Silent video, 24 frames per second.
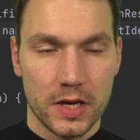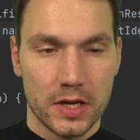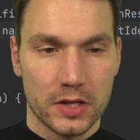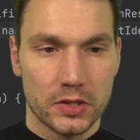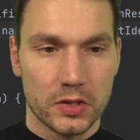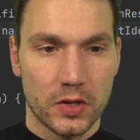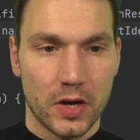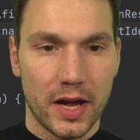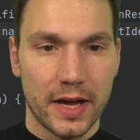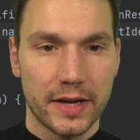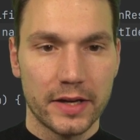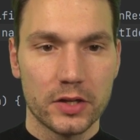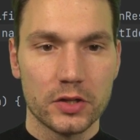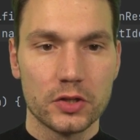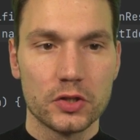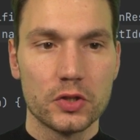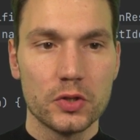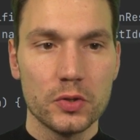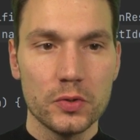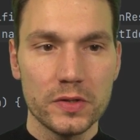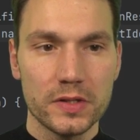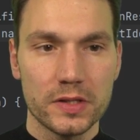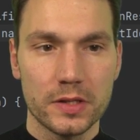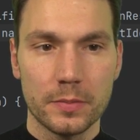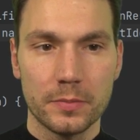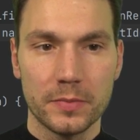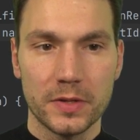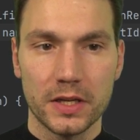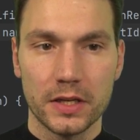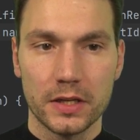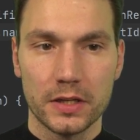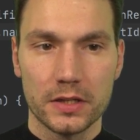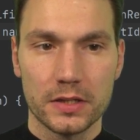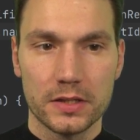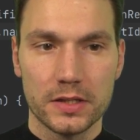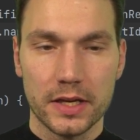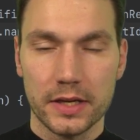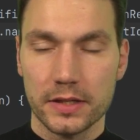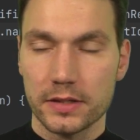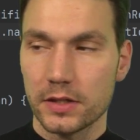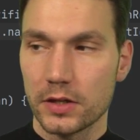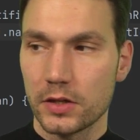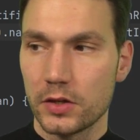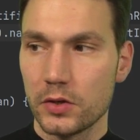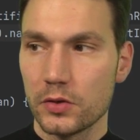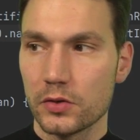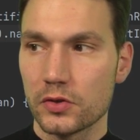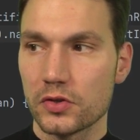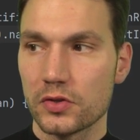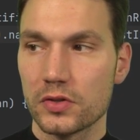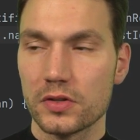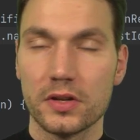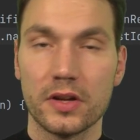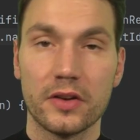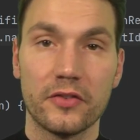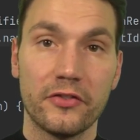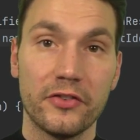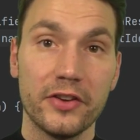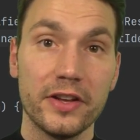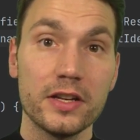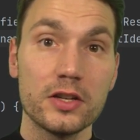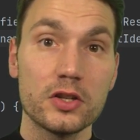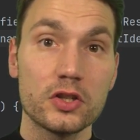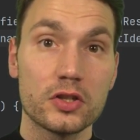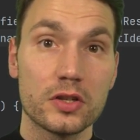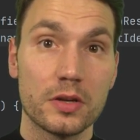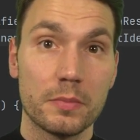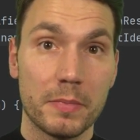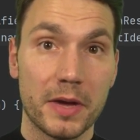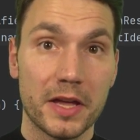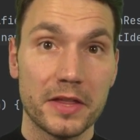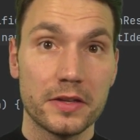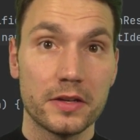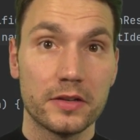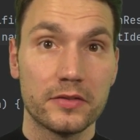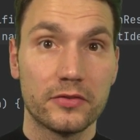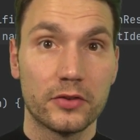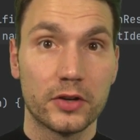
So I could do something in this execution finished method,